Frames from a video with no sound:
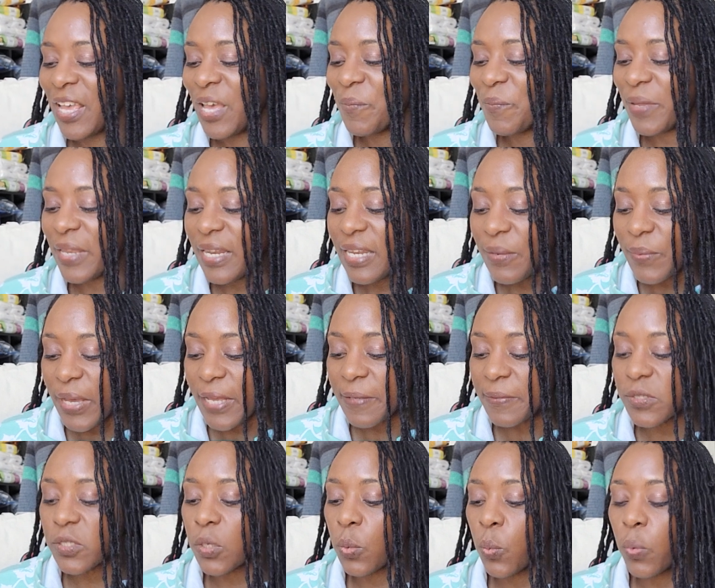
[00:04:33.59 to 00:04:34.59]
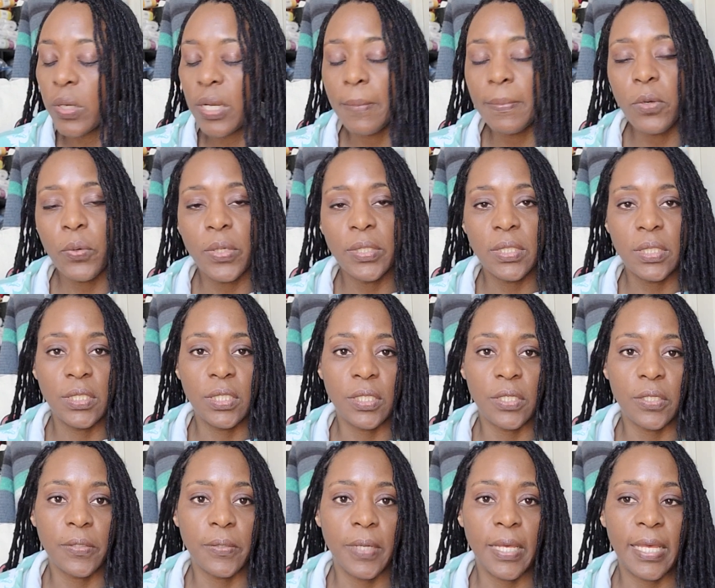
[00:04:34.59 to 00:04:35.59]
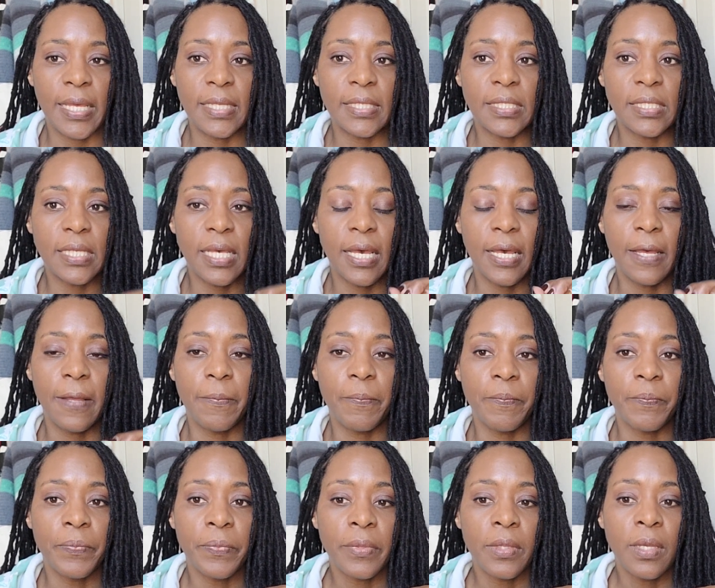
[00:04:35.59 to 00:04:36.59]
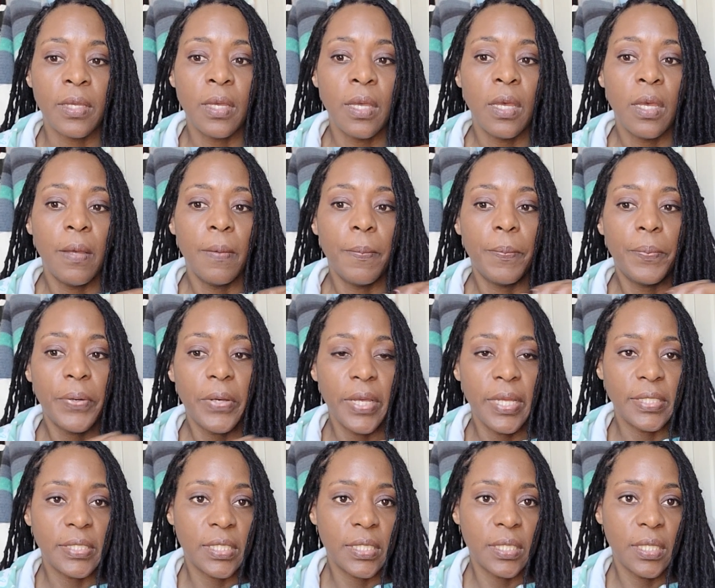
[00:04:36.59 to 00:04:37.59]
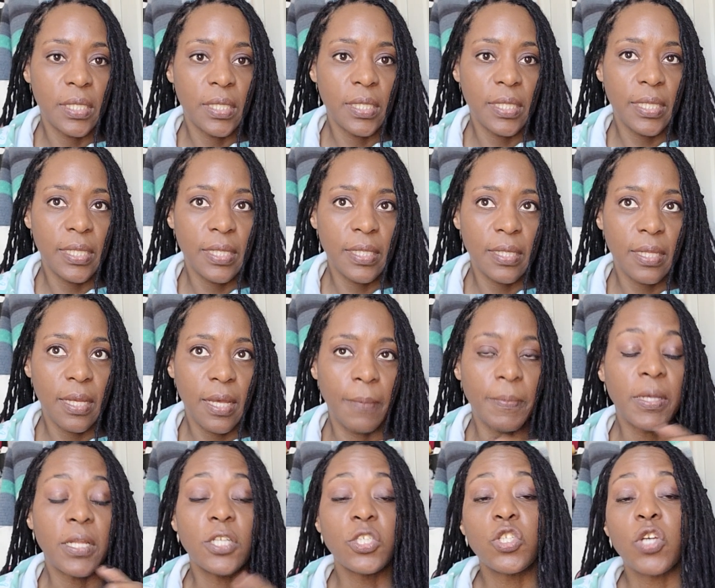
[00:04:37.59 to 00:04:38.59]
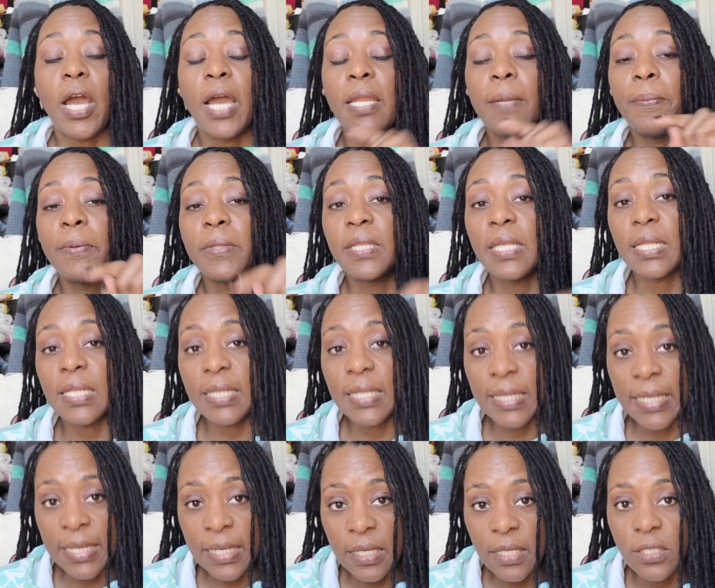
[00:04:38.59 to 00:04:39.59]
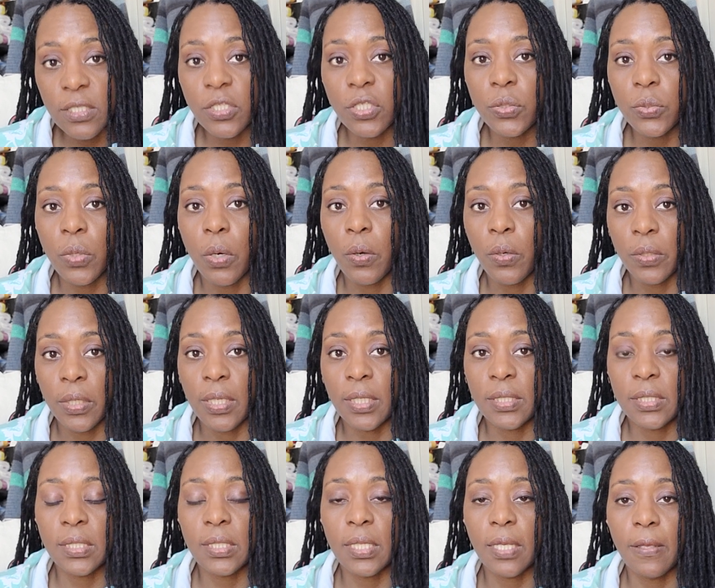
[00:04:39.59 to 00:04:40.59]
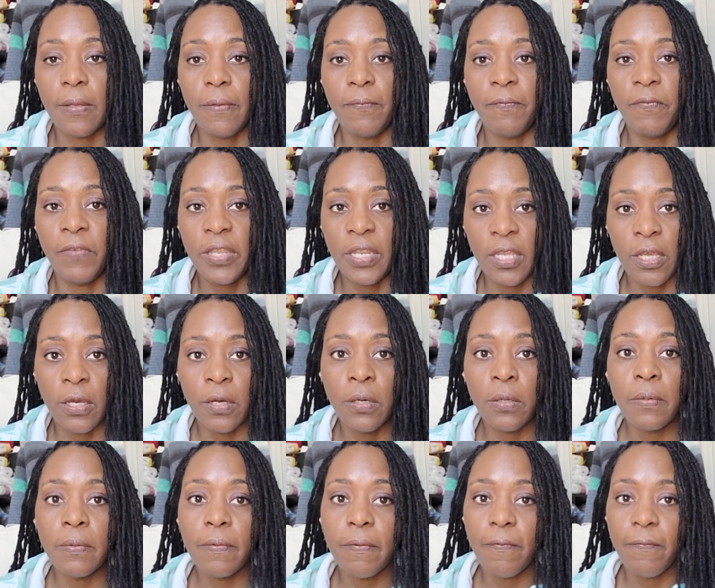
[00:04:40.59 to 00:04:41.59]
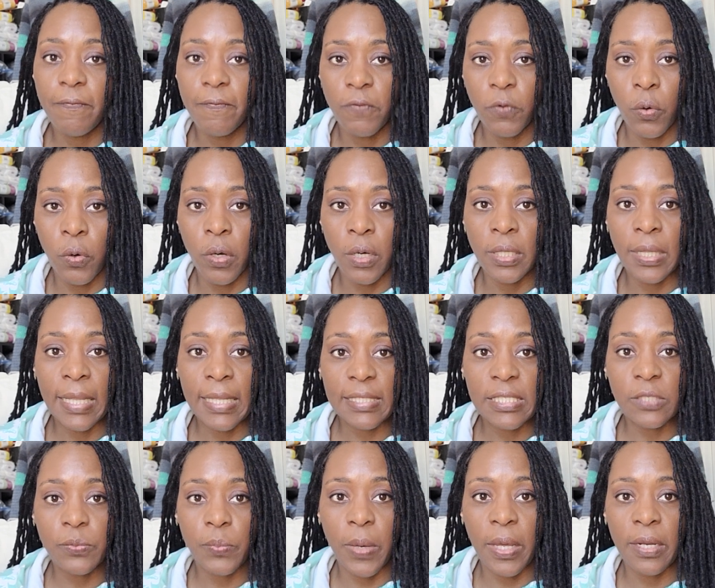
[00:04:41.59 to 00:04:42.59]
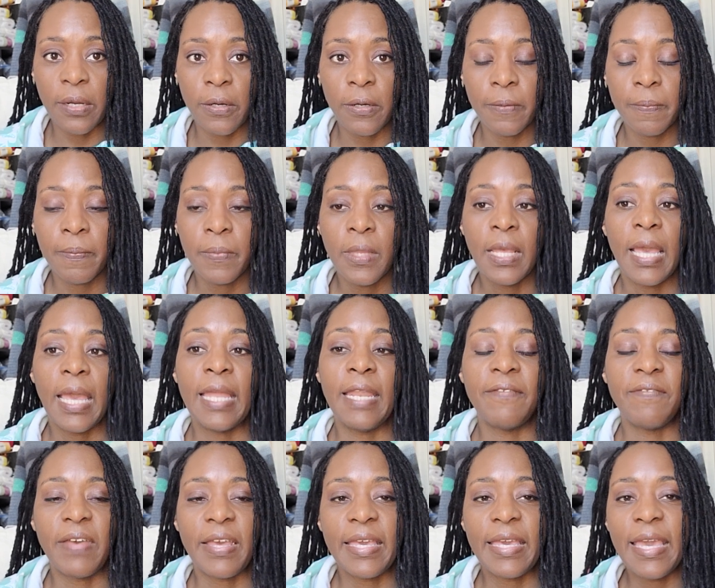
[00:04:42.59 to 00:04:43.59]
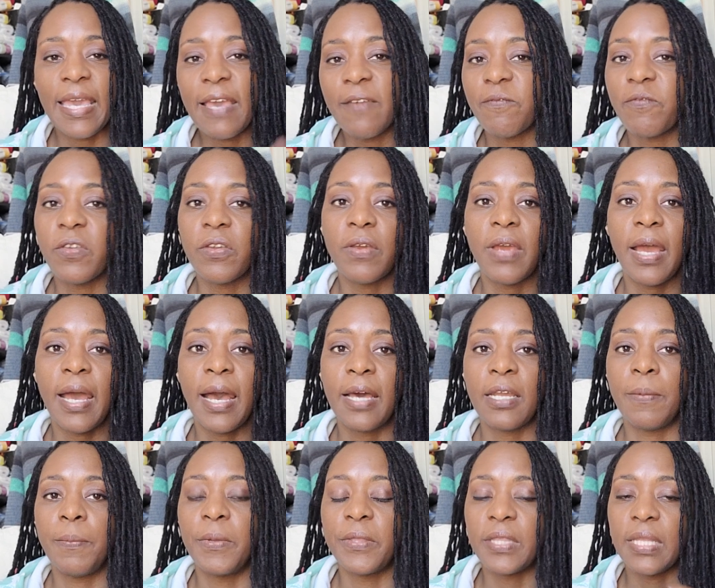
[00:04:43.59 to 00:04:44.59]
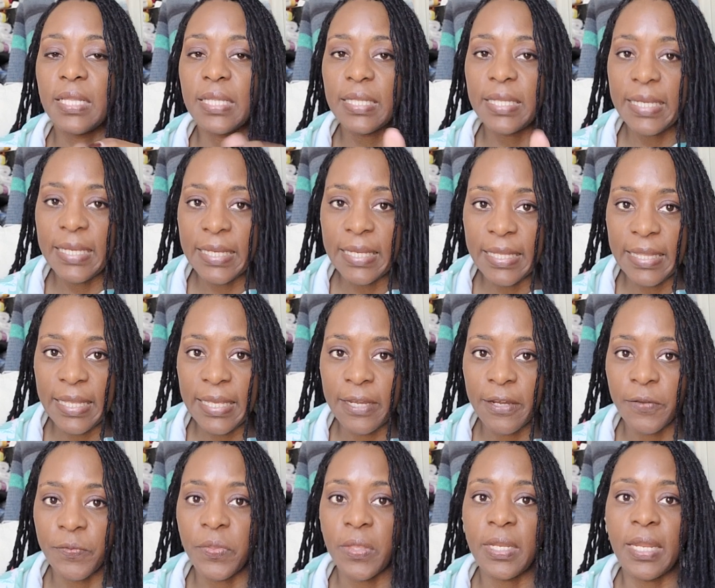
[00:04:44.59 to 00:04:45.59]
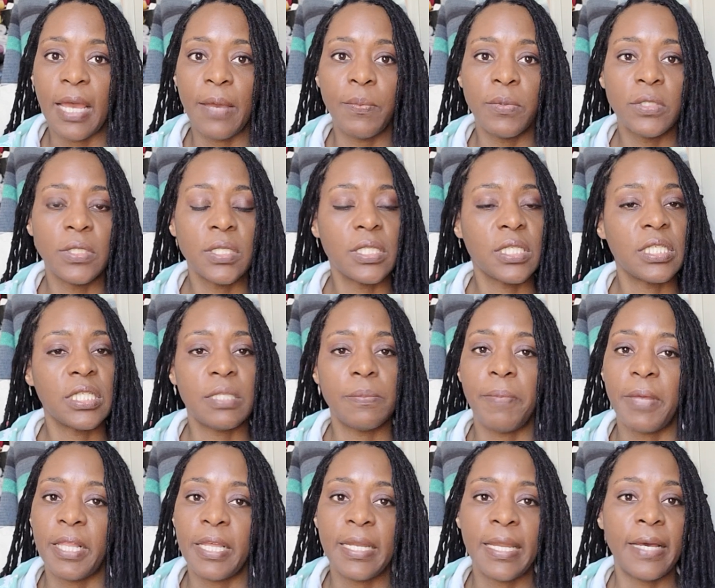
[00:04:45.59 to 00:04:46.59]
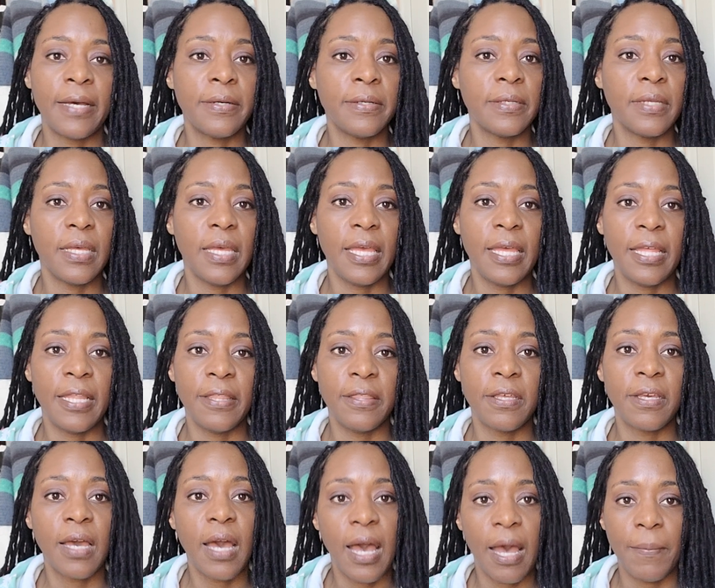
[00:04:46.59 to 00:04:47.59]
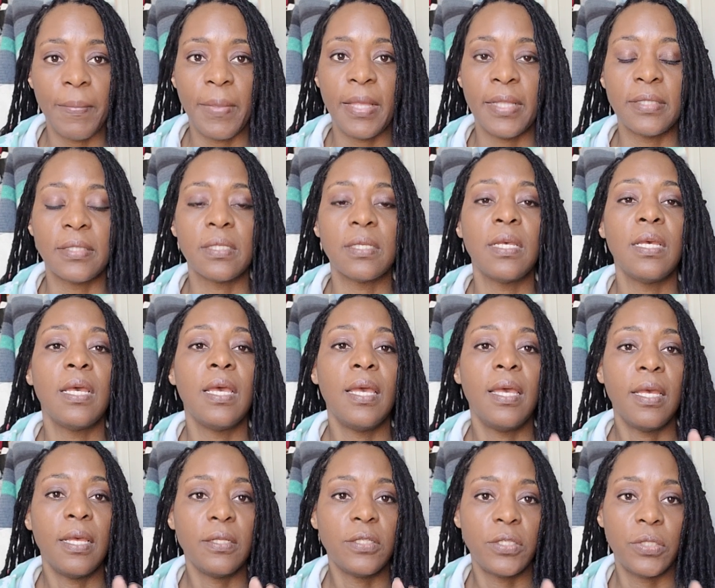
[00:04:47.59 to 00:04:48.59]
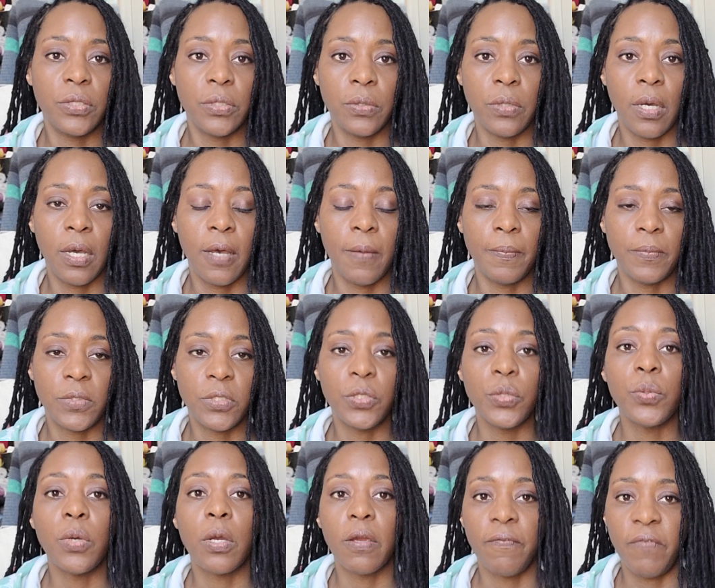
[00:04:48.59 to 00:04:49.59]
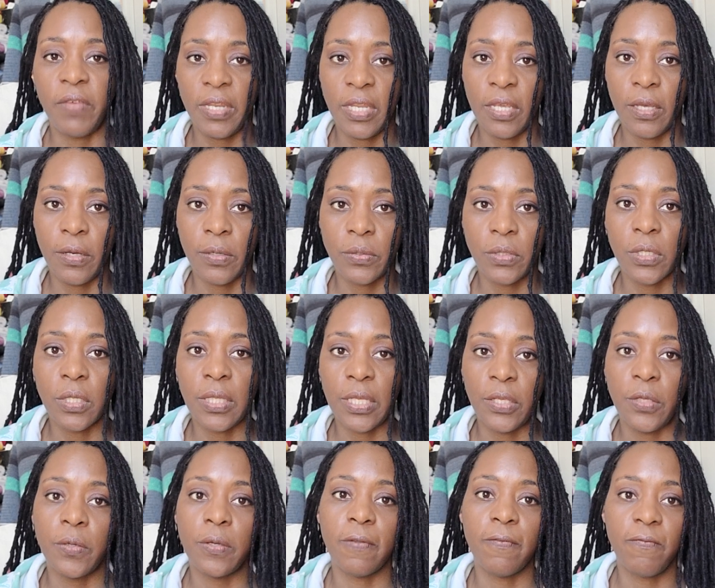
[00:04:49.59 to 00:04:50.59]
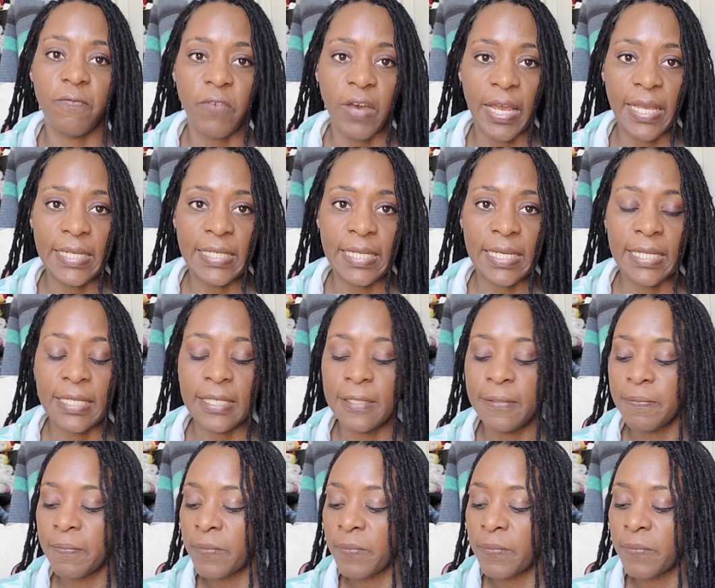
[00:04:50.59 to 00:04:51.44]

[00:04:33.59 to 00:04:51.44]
But anyway, so what I'm going to do is I'm going to try to put the link to Ona's video for that sweater. And if I can't figure out how to put the link in there, then I will just spell it out in the comments to her video so that you can find it.